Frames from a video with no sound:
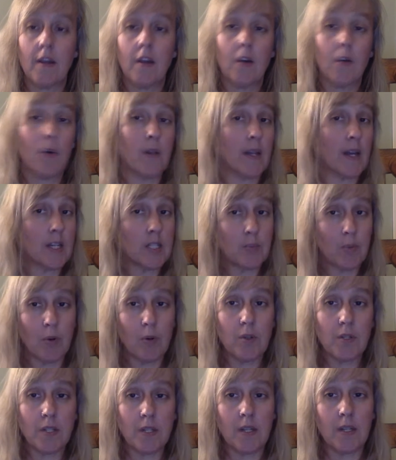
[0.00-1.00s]
When X
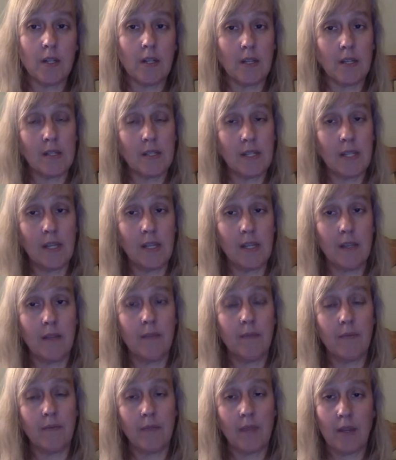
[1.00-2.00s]
person does Z,
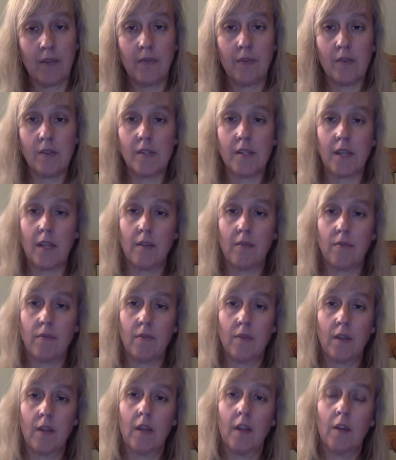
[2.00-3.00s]
I feel safe.
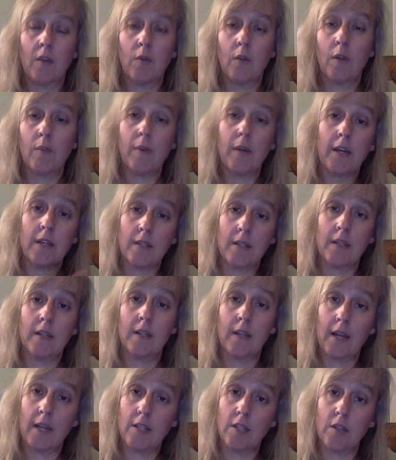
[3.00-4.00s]
When I'm X
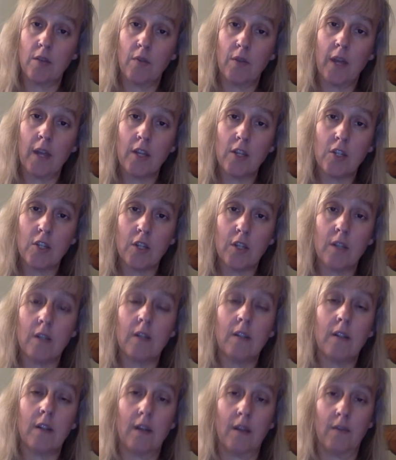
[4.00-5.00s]
in X
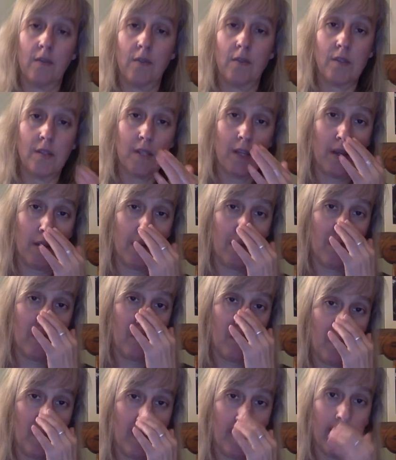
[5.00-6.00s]
location, I feel safe.
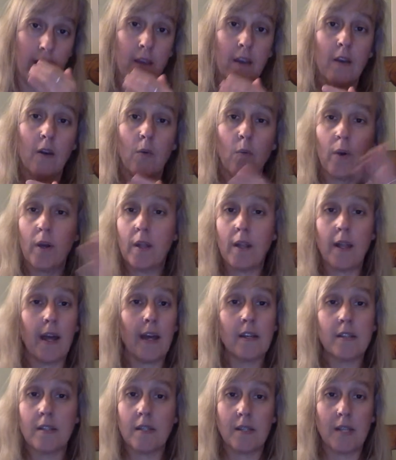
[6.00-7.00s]
When
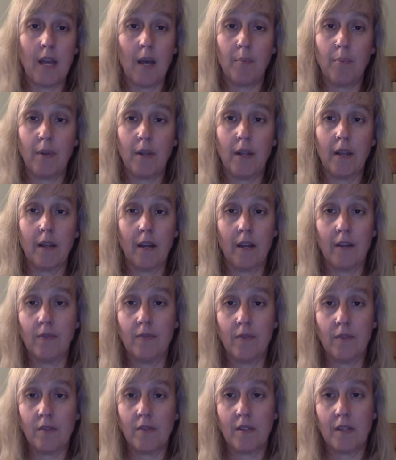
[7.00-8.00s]
X is happening, I
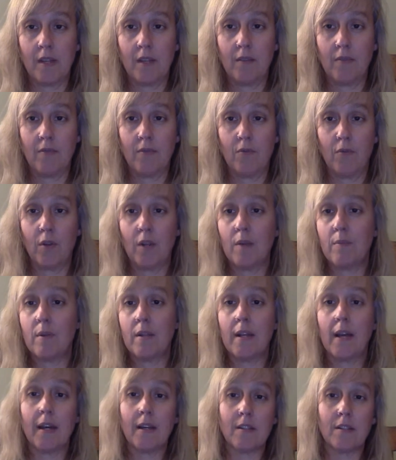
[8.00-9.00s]
feel safe. When I'm
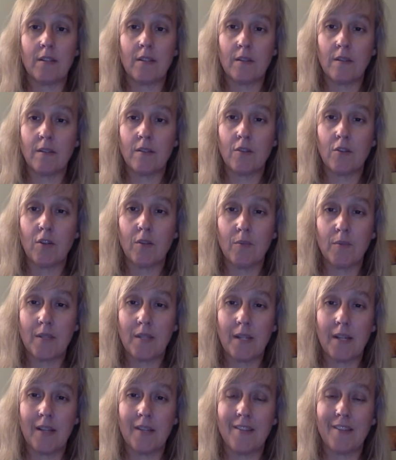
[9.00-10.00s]
in X
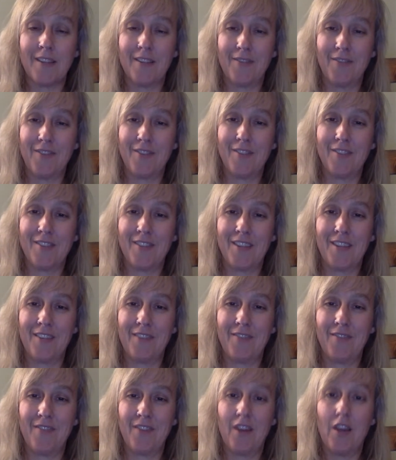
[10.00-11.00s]
circumstance, I feel
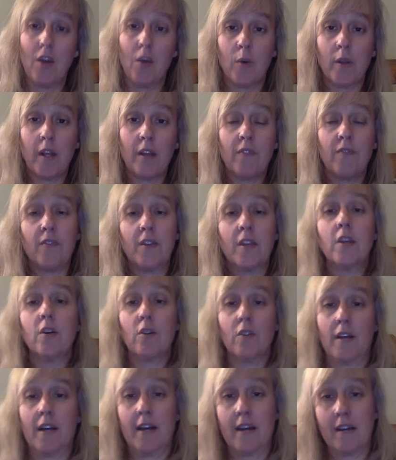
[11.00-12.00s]
safe. When I
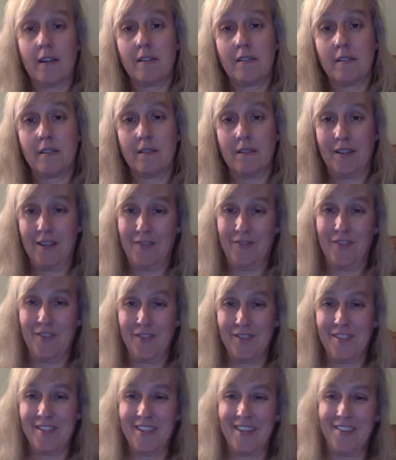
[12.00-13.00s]
feel X, I feel
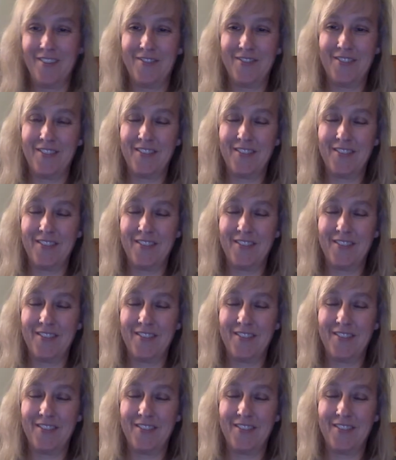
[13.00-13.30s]
safe.